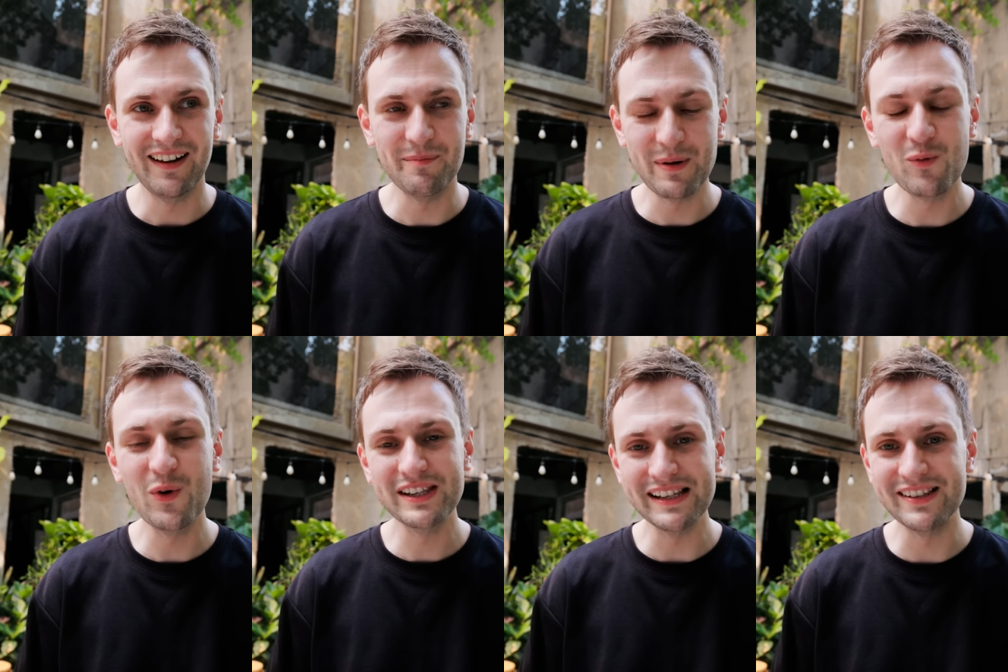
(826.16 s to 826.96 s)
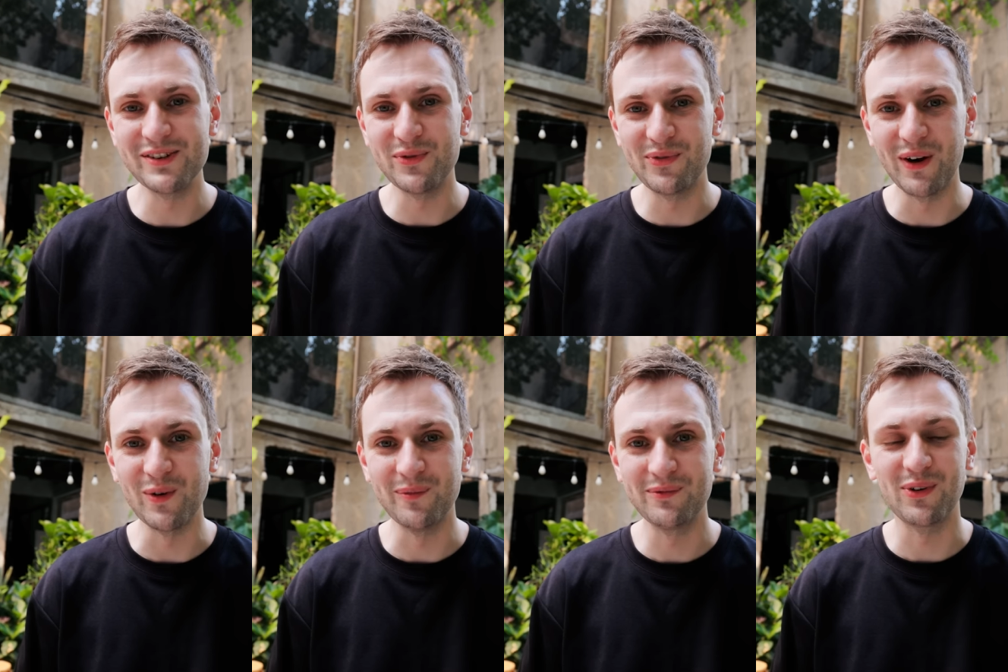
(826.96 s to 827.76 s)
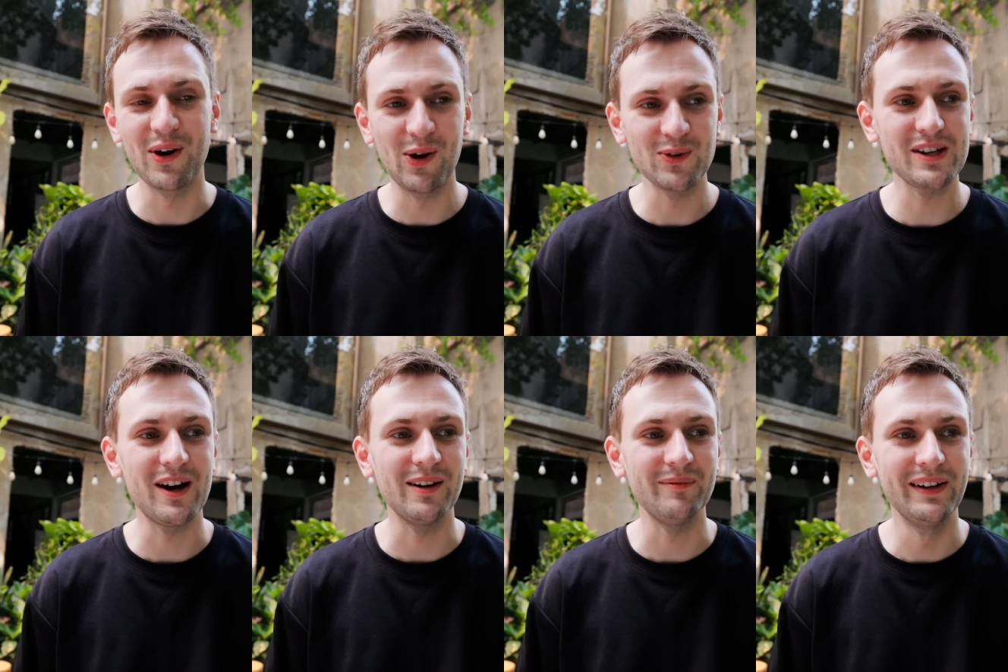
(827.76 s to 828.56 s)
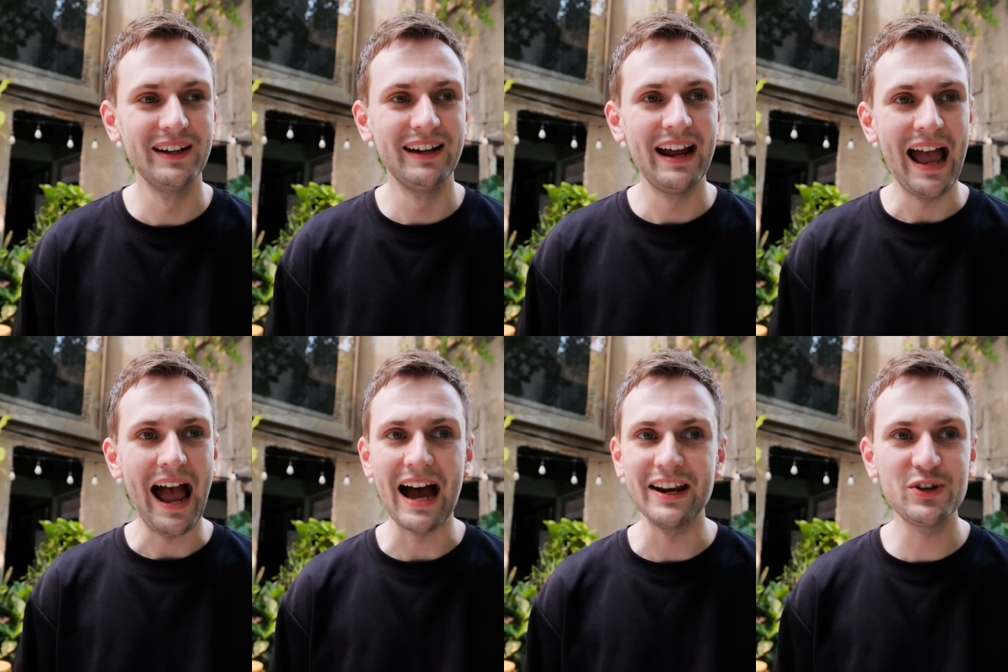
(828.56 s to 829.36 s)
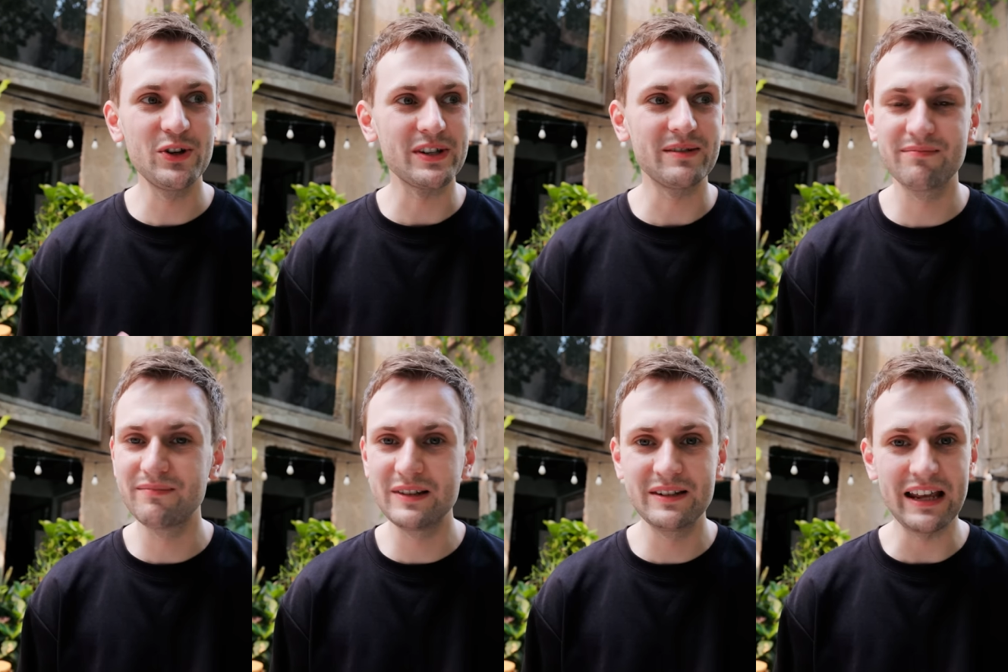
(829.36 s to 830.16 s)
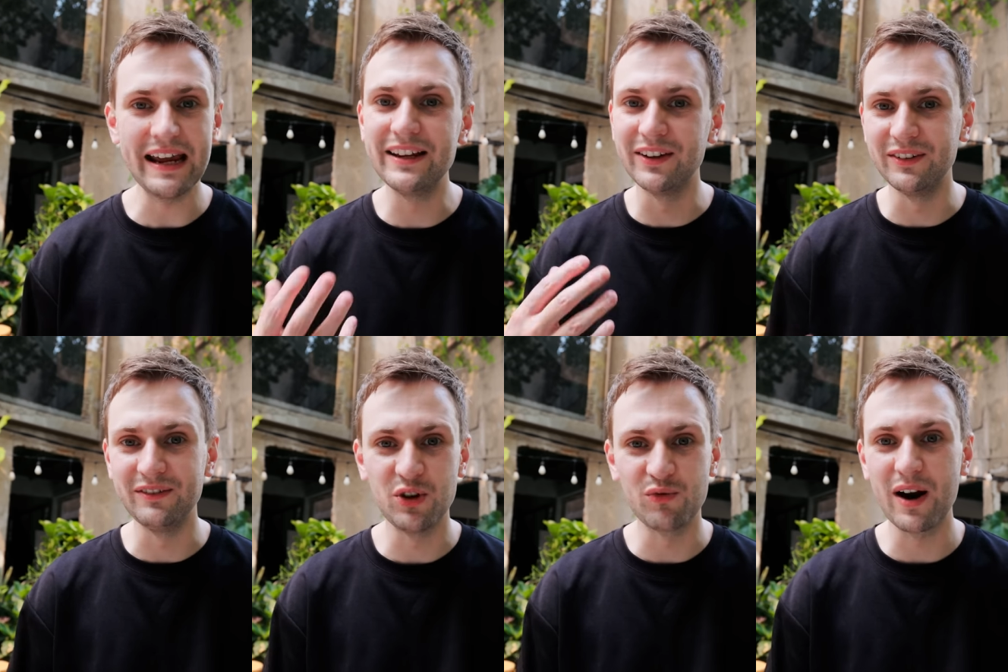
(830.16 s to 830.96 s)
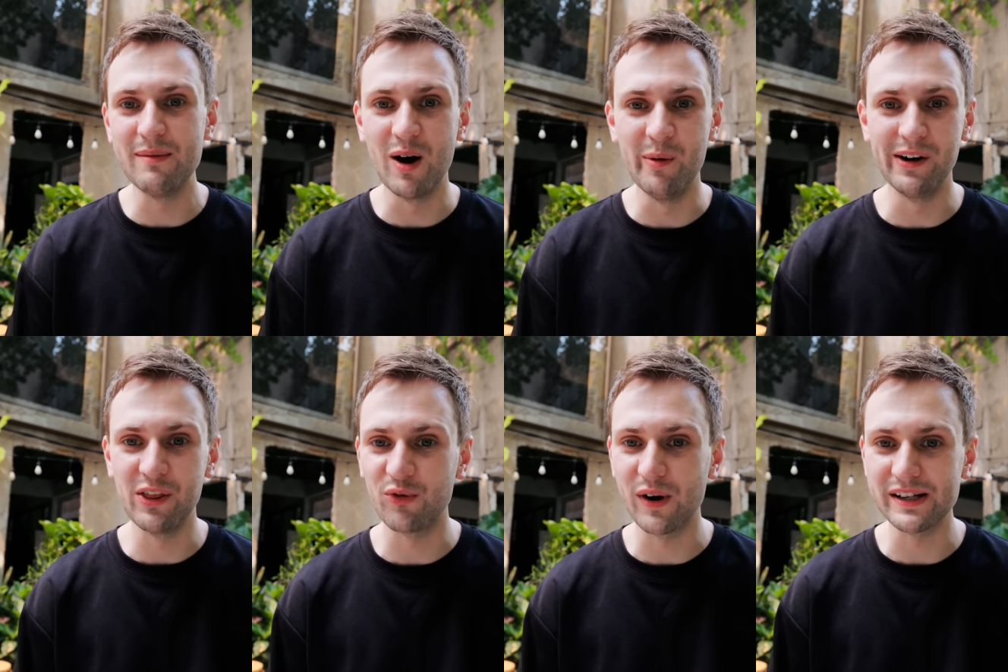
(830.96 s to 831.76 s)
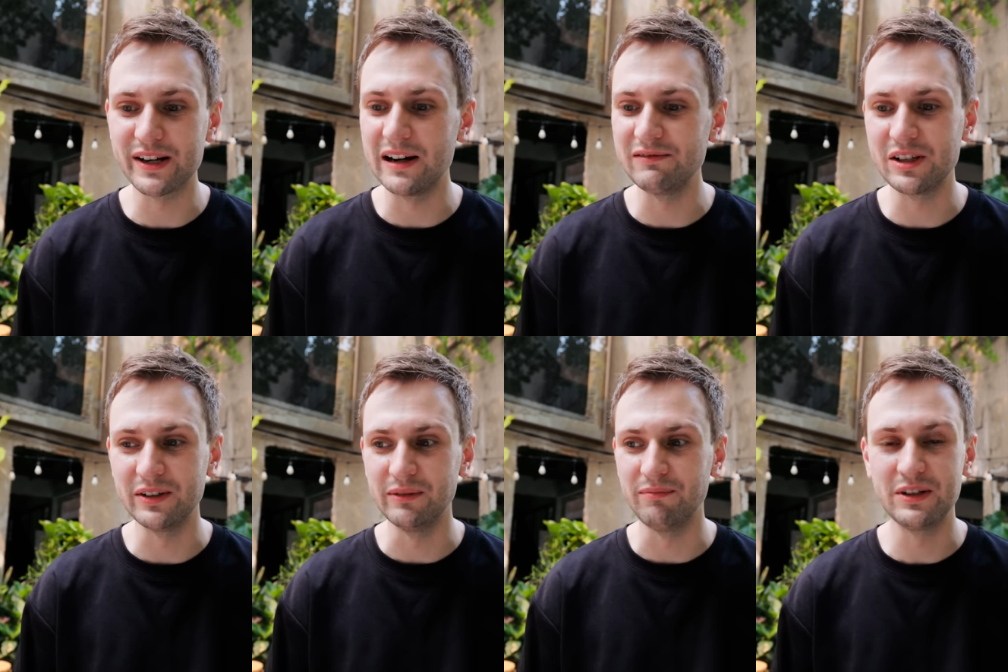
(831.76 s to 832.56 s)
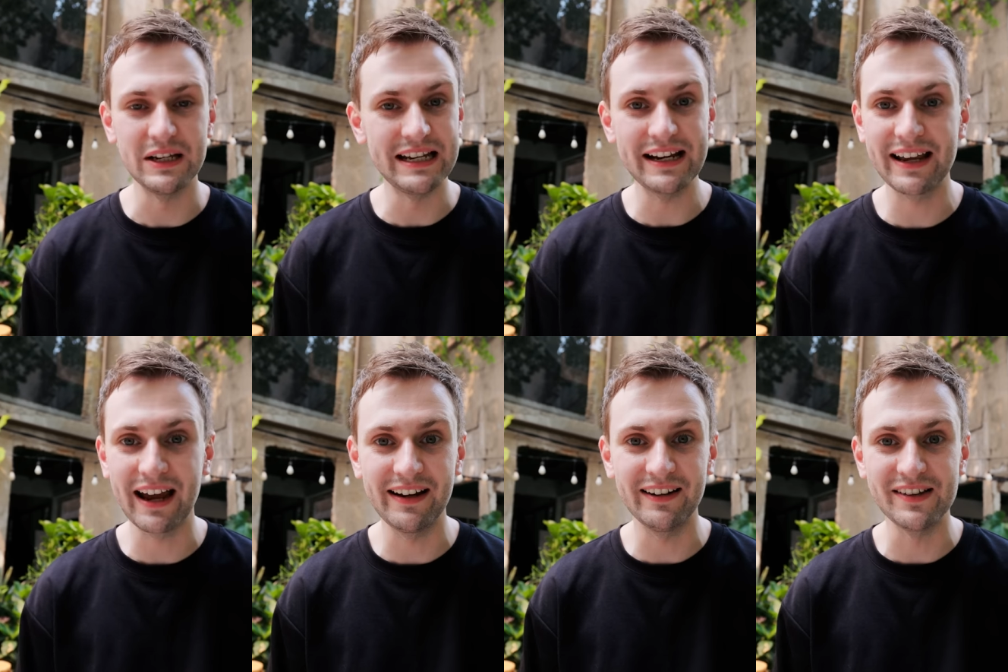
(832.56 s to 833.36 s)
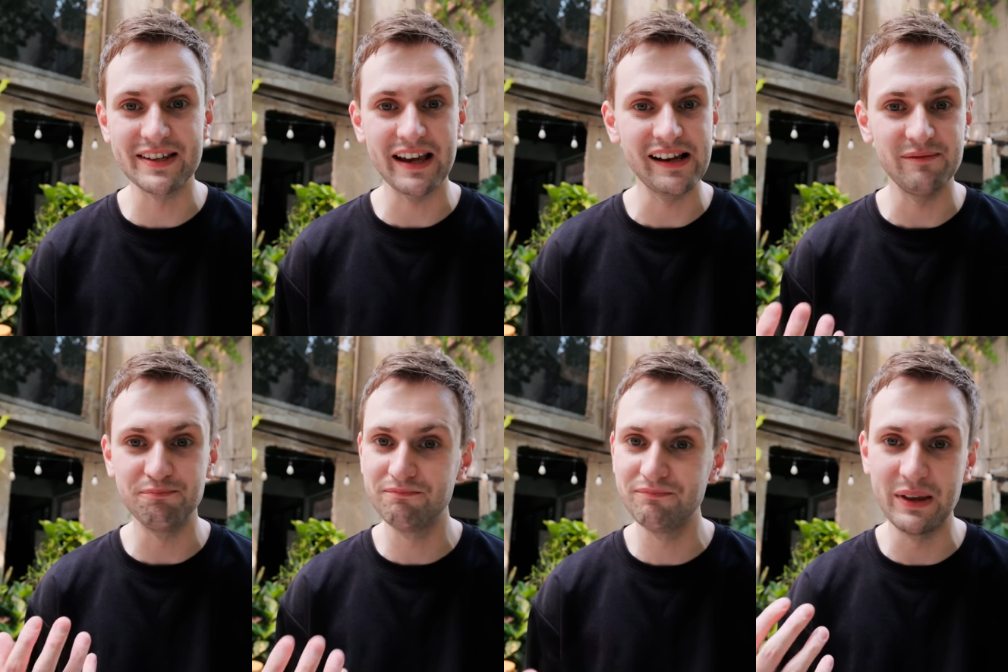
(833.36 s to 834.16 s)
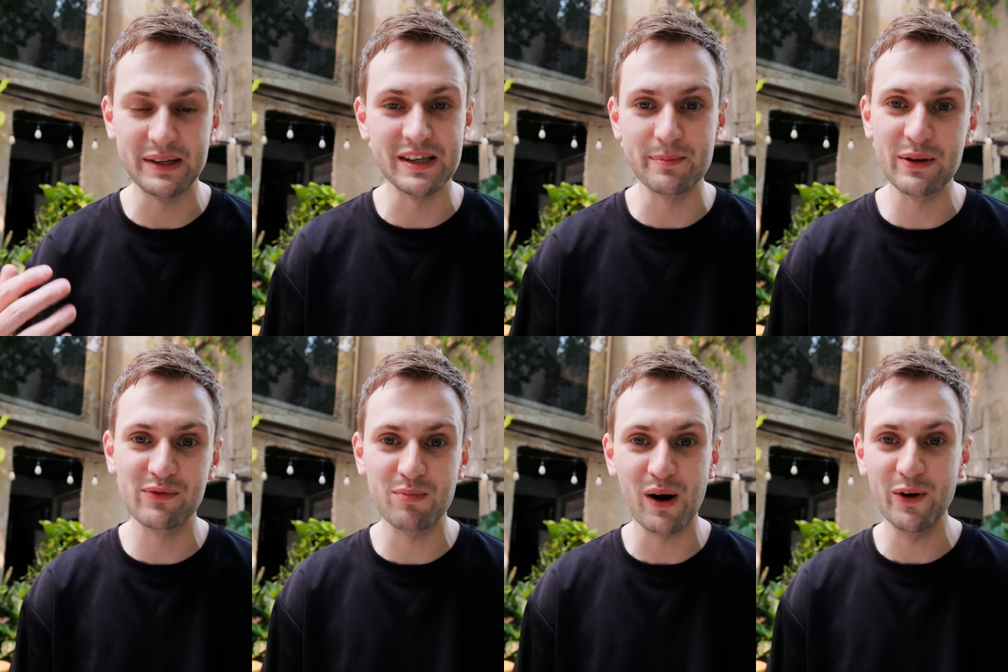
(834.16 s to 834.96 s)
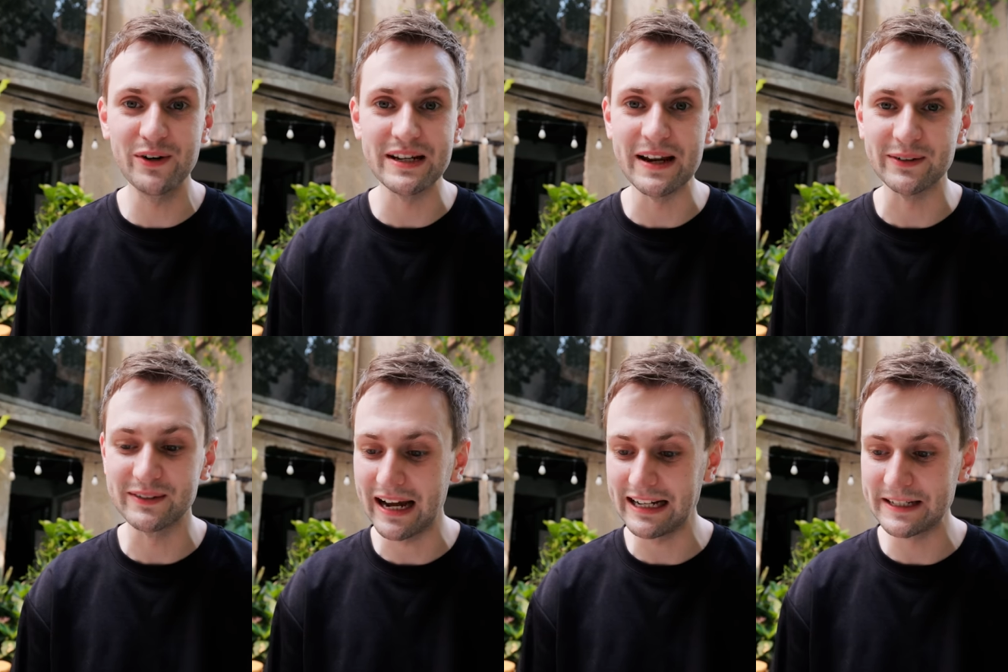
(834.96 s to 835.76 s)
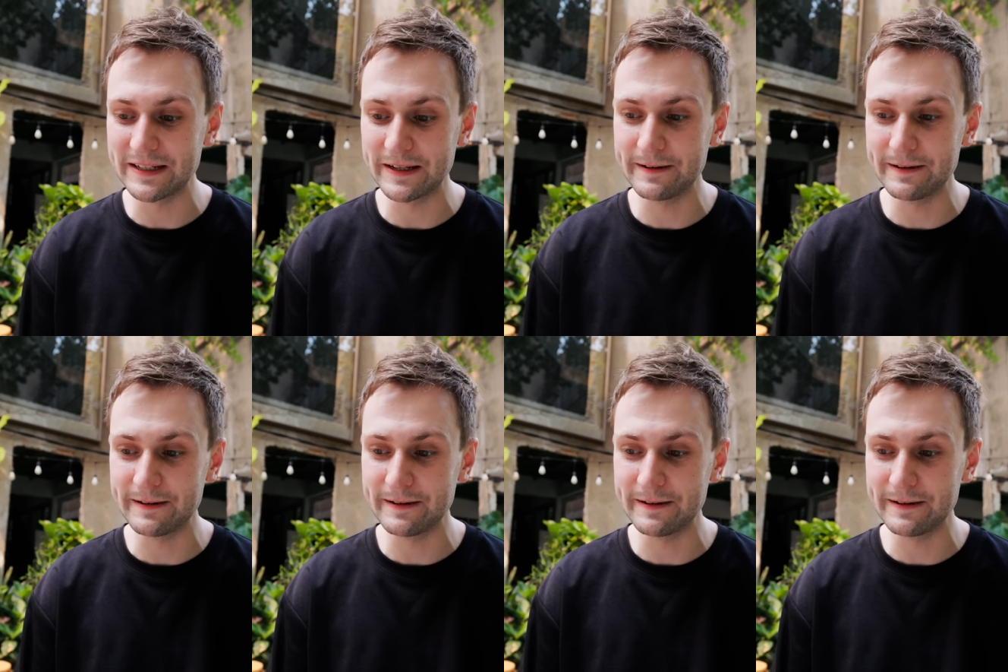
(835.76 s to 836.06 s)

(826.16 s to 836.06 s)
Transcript: I've been wanting to do film for a long time, and it's just taken the right moment and the right time to dedicate and say, this is a bit of a priority now. And